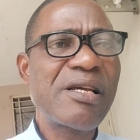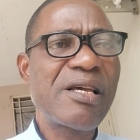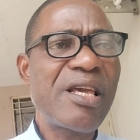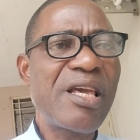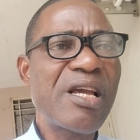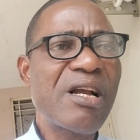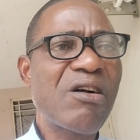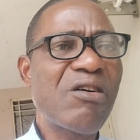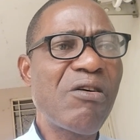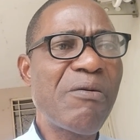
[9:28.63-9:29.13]

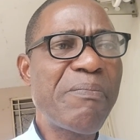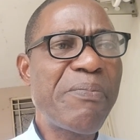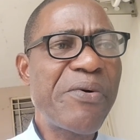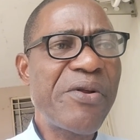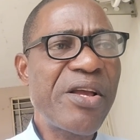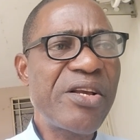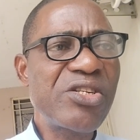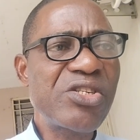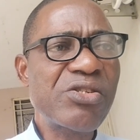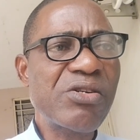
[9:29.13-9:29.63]
in
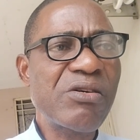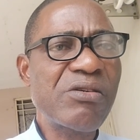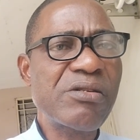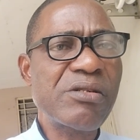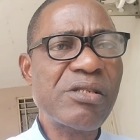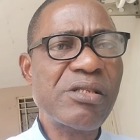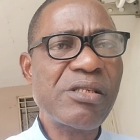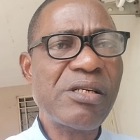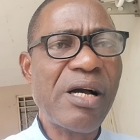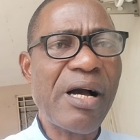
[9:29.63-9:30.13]

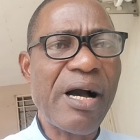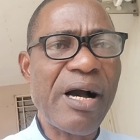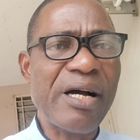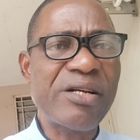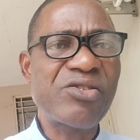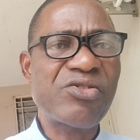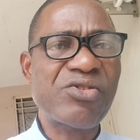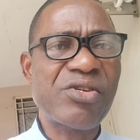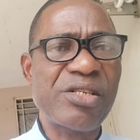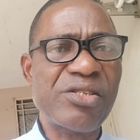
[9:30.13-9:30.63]
comprehension
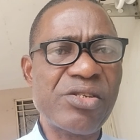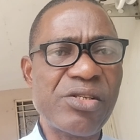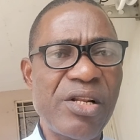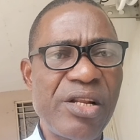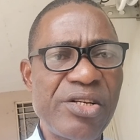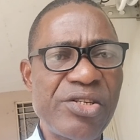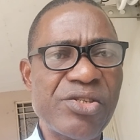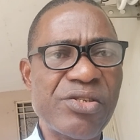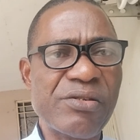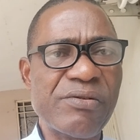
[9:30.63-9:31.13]
and
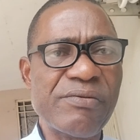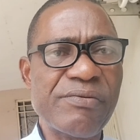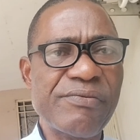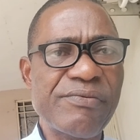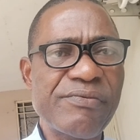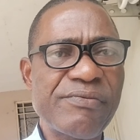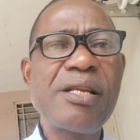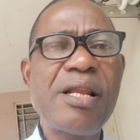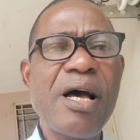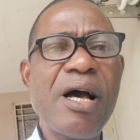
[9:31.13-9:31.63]
translation.
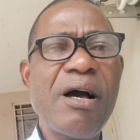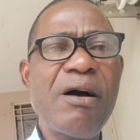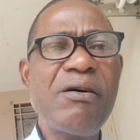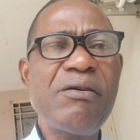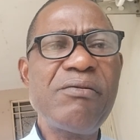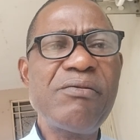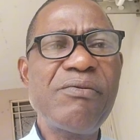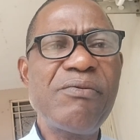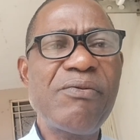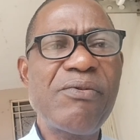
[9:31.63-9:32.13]

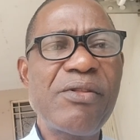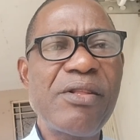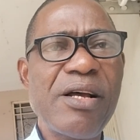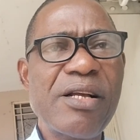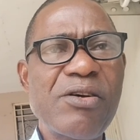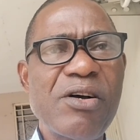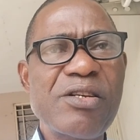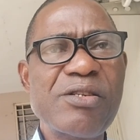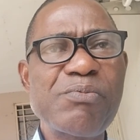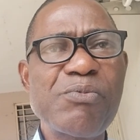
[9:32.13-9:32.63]
Now,
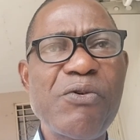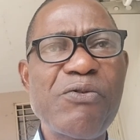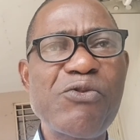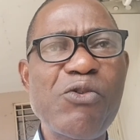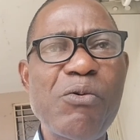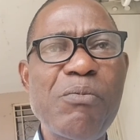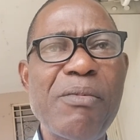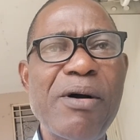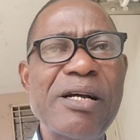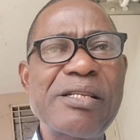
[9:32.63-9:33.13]
let us move
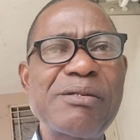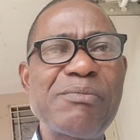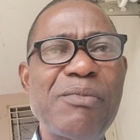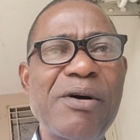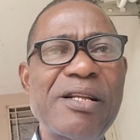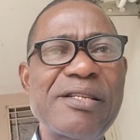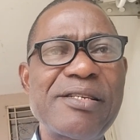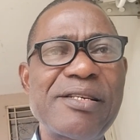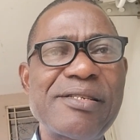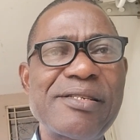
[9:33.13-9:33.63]
to
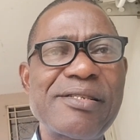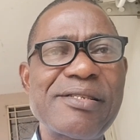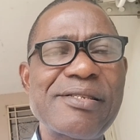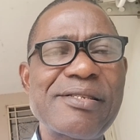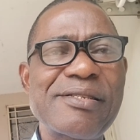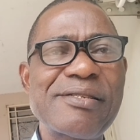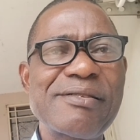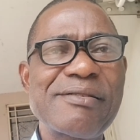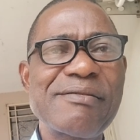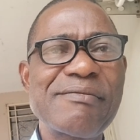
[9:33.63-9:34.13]

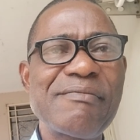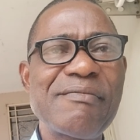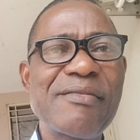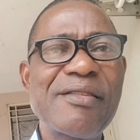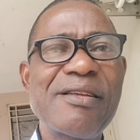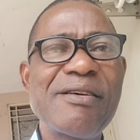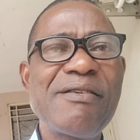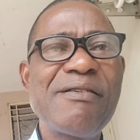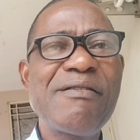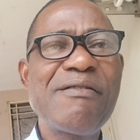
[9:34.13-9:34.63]
mathematics.
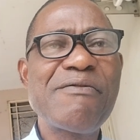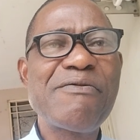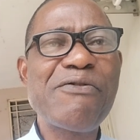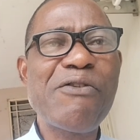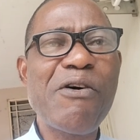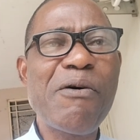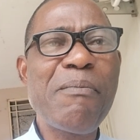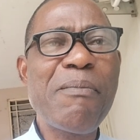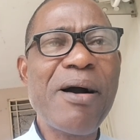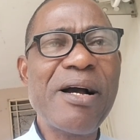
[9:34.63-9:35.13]

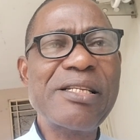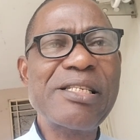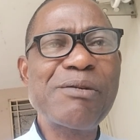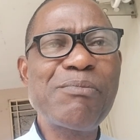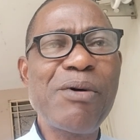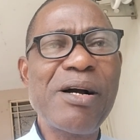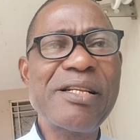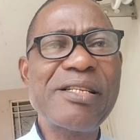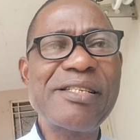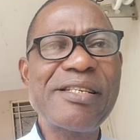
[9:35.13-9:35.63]
For
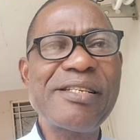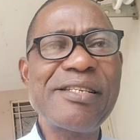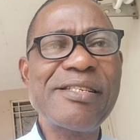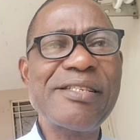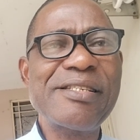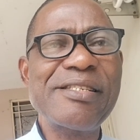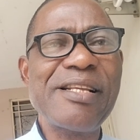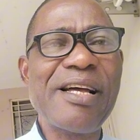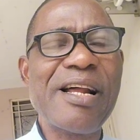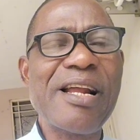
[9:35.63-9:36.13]

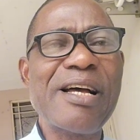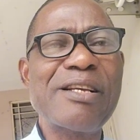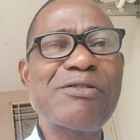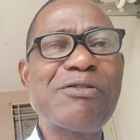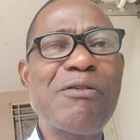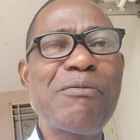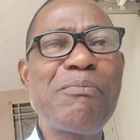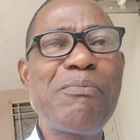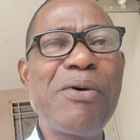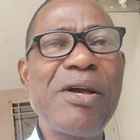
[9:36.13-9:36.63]
mathematics, there are
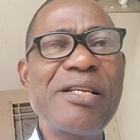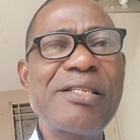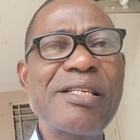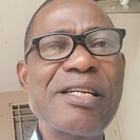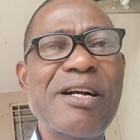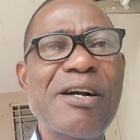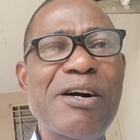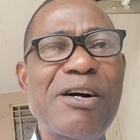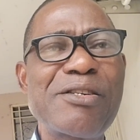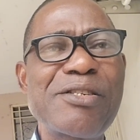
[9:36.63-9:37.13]
some
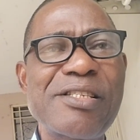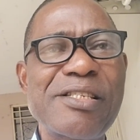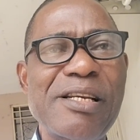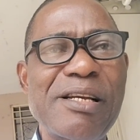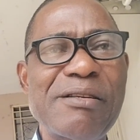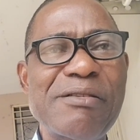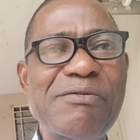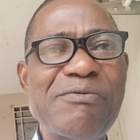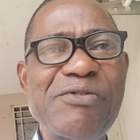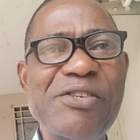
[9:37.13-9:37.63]
basic
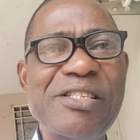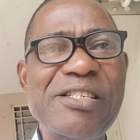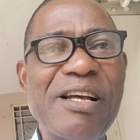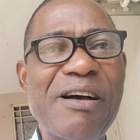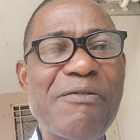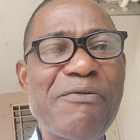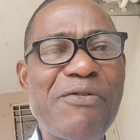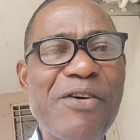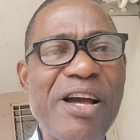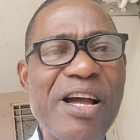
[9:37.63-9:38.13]
concepts. These
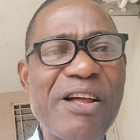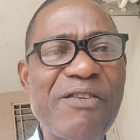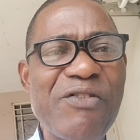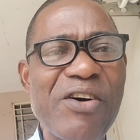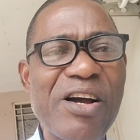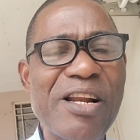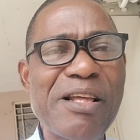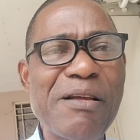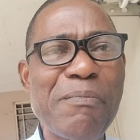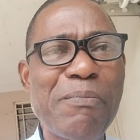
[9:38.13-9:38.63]
are very,
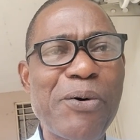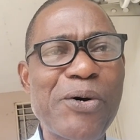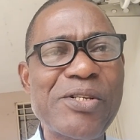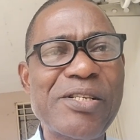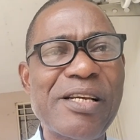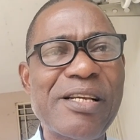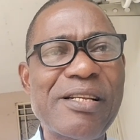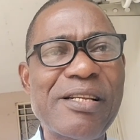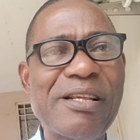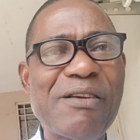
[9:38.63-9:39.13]
very
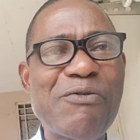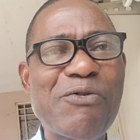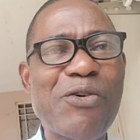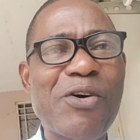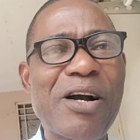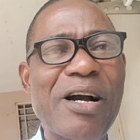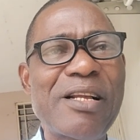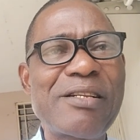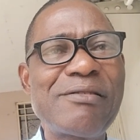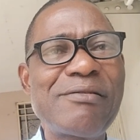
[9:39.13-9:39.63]
important. If
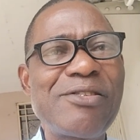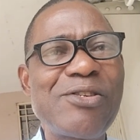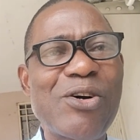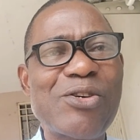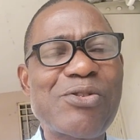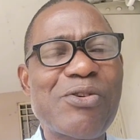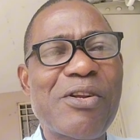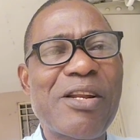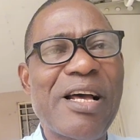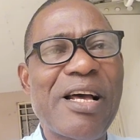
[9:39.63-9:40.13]
you can
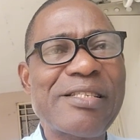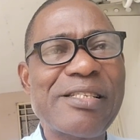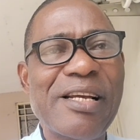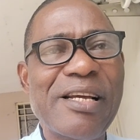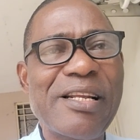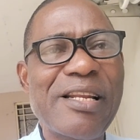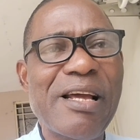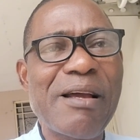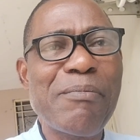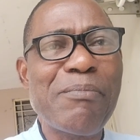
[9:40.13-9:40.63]
just
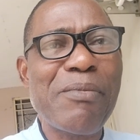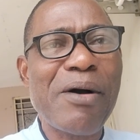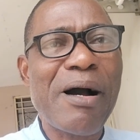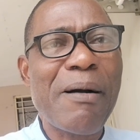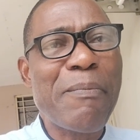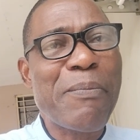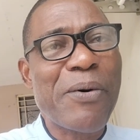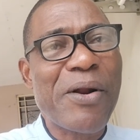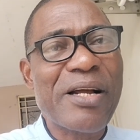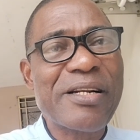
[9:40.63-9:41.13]
understand them
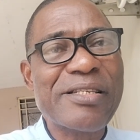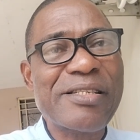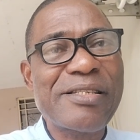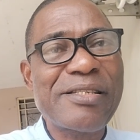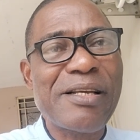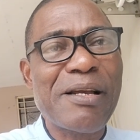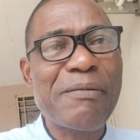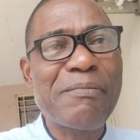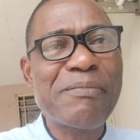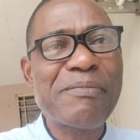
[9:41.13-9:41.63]
and
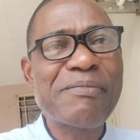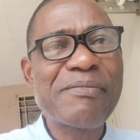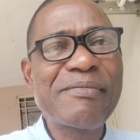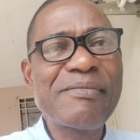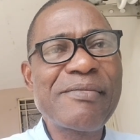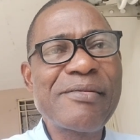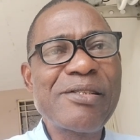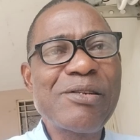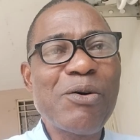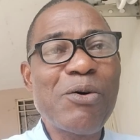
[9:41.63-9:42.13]
practice them
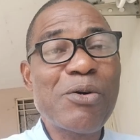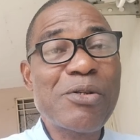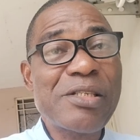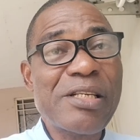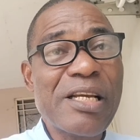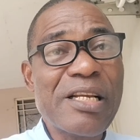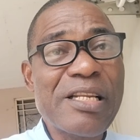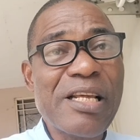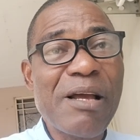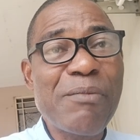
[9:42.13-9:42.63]
or
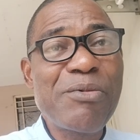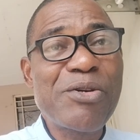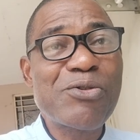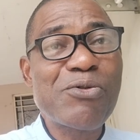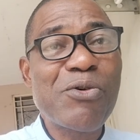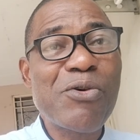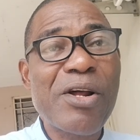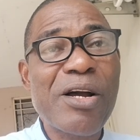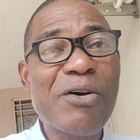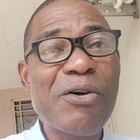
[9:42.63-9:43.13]
take them
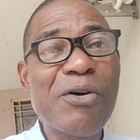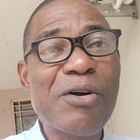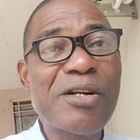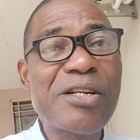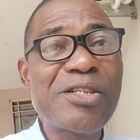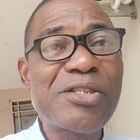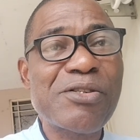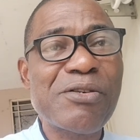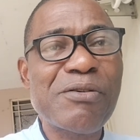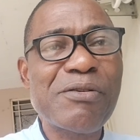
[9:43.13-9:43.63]
into
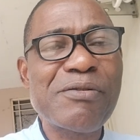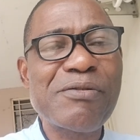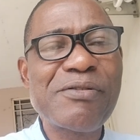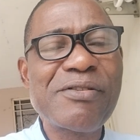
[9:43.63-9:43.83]
recognition,